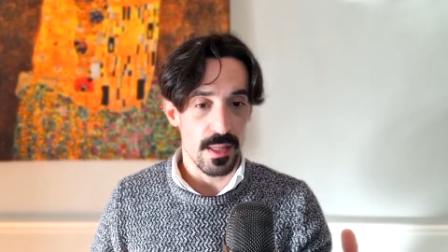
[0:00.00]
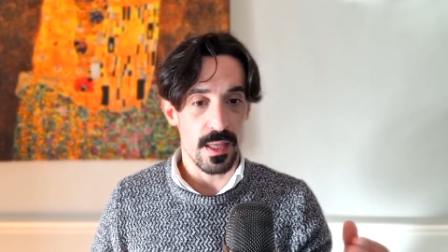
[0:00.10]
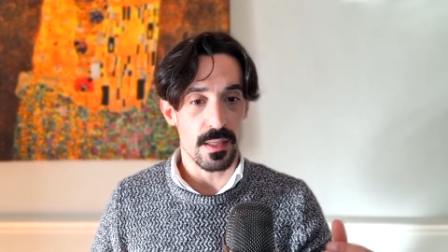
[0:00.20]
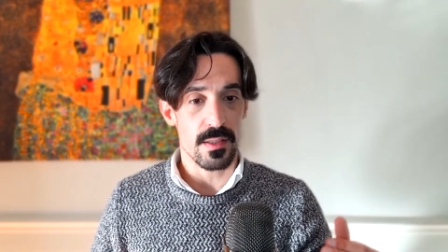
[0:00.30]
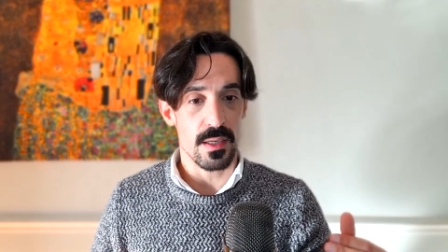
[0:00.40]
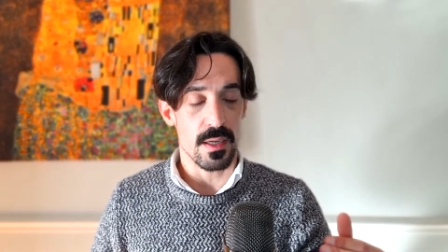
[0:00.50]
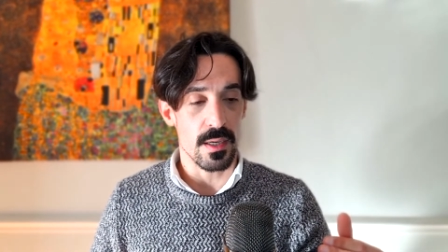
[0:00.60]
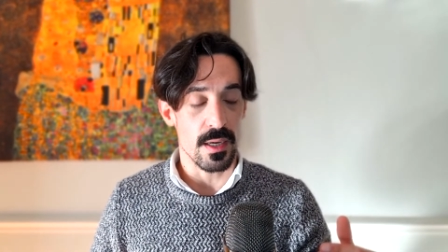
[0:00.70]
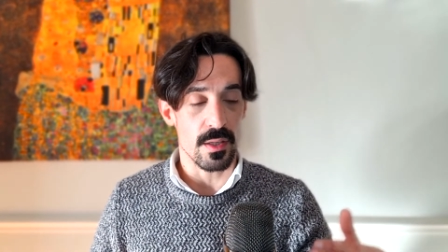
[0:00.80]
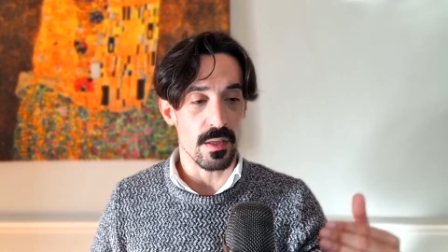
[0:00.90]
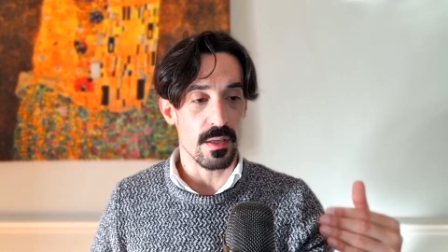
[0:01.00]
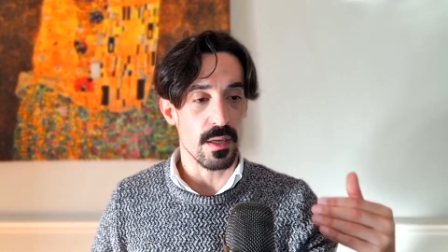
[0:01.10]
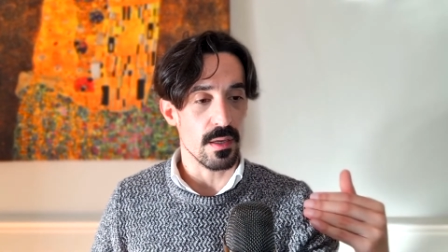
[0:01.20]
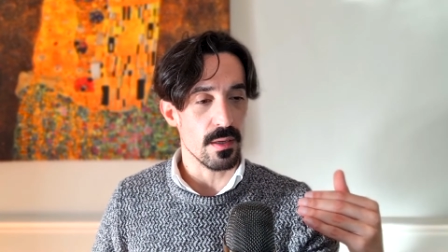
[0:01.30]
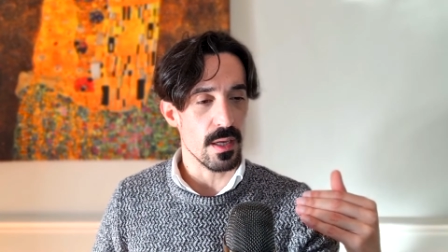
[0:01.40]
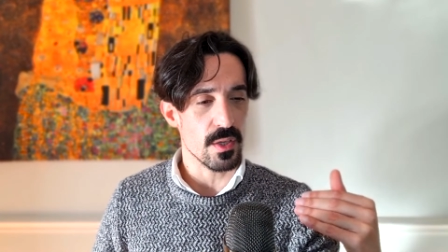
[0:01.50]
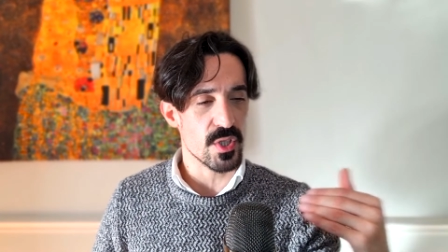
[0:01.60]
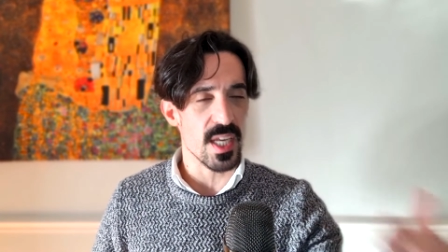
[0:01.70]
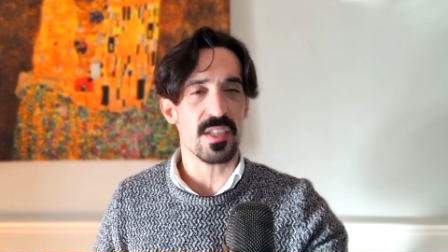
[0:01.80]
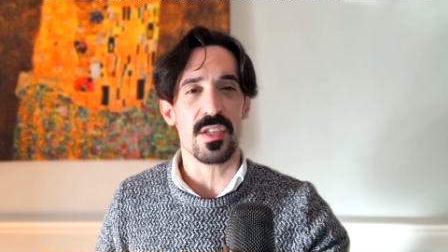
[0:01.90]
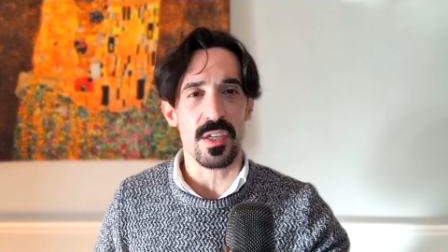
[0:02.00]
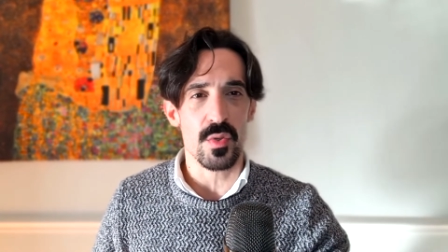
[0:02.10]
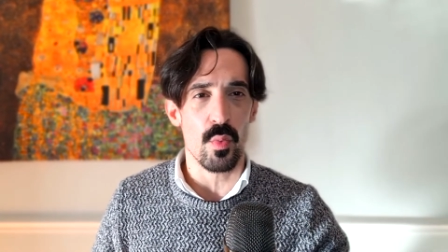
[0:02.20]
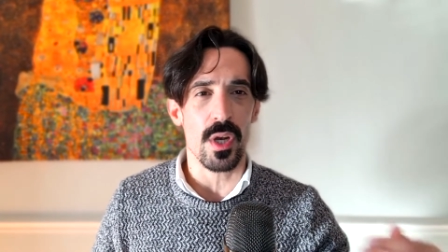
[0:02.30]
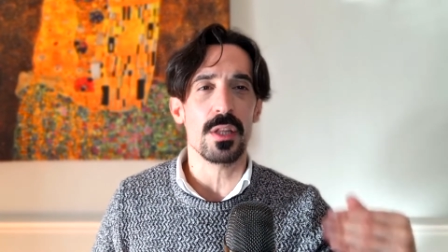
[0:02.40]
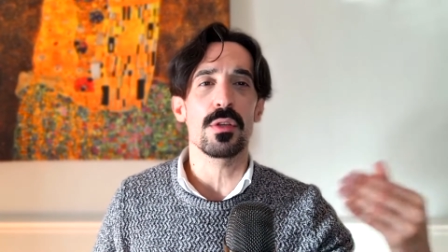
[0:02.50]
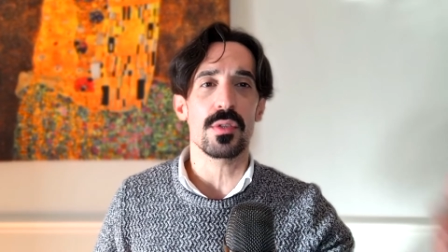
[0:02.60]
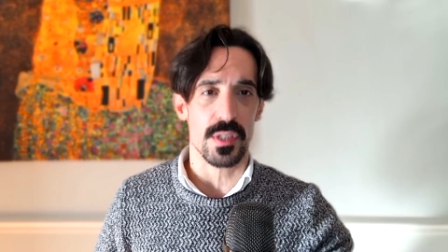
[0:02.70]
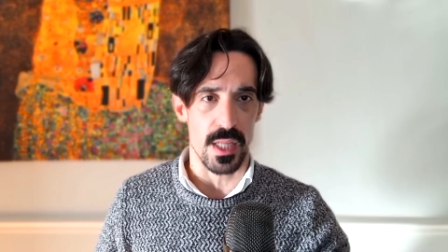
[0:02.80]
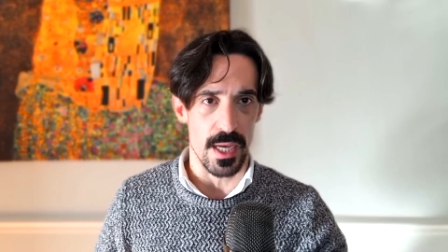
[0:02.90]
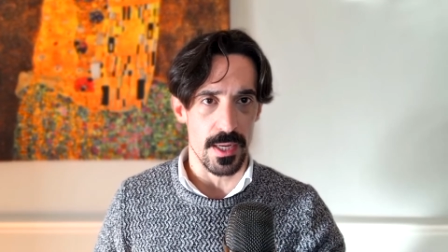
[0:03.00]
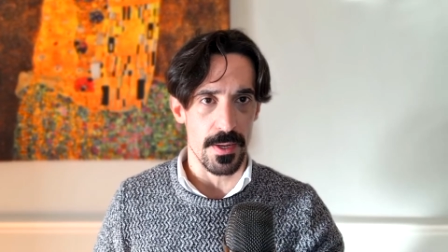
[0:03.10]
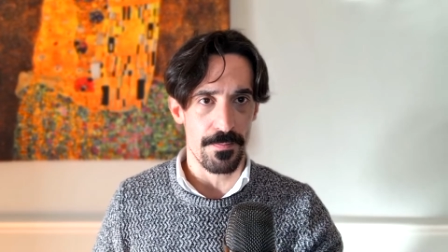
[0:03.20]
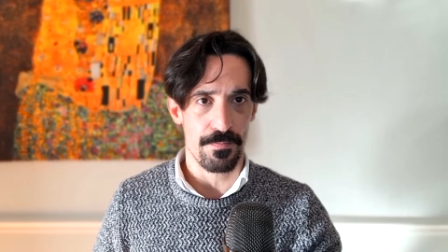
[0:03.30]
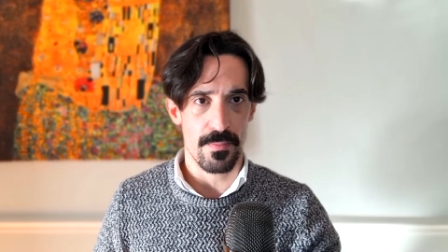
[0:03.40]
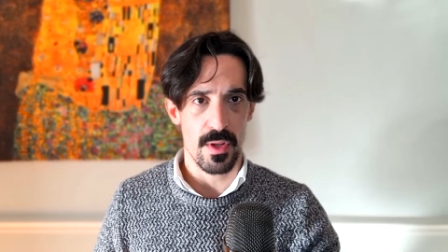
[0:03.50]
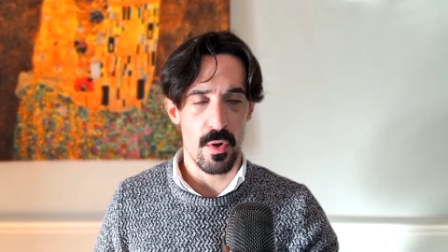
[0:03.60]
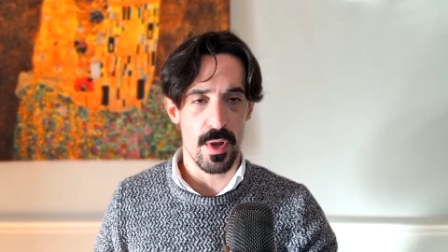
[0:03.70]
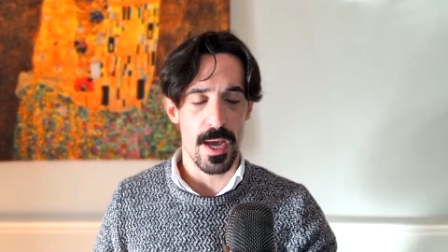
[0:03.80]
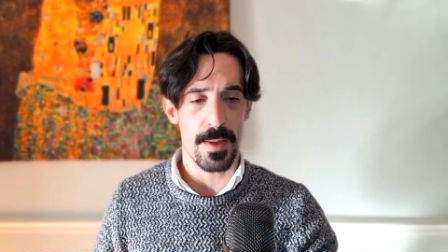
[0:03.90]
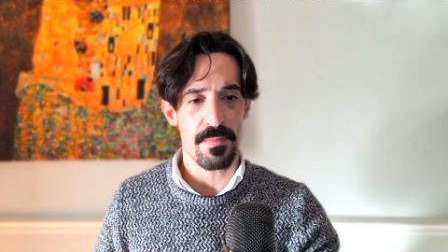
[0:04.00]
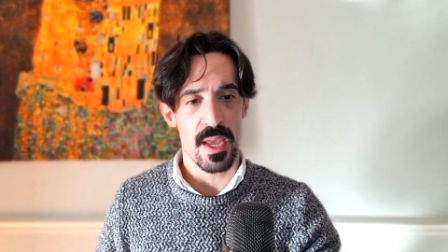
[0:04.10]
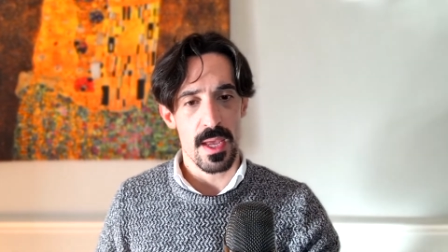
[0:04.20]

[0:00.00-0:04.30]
that assesses what it looks like, okay?